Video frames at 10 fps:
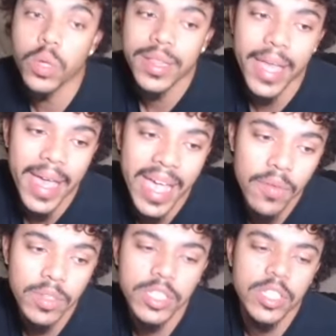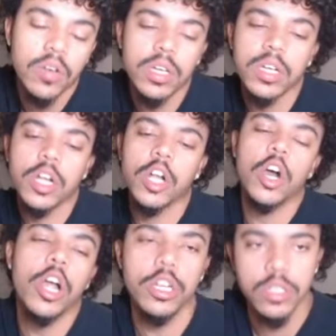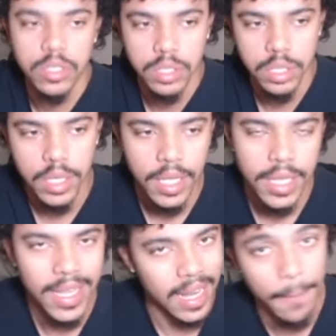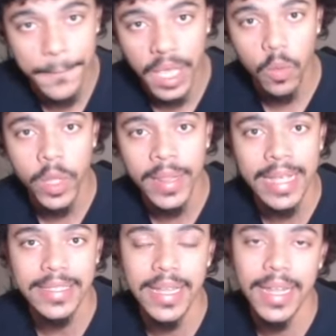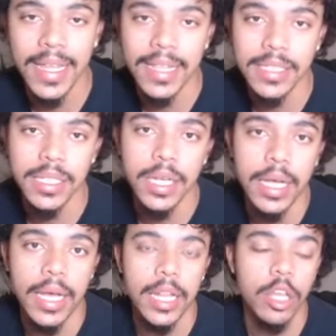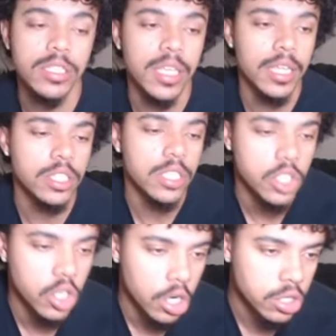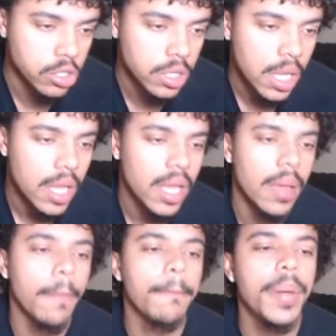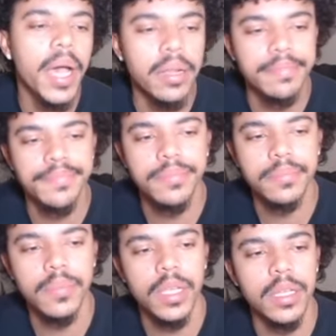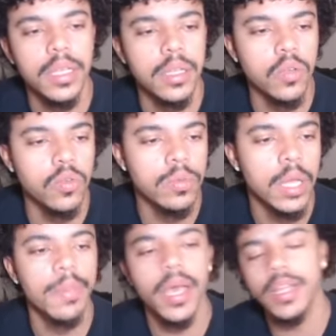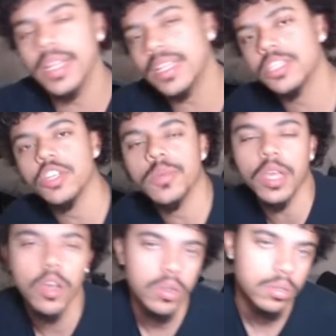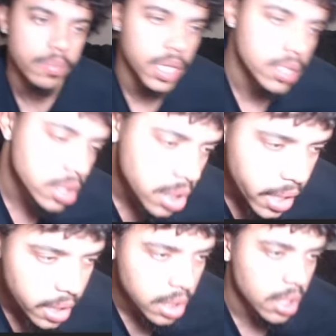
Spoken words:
with the Arizona Cardinals. They got a big win last night against the Los Angeles Chargers. But it didn't show me a whole much. Like,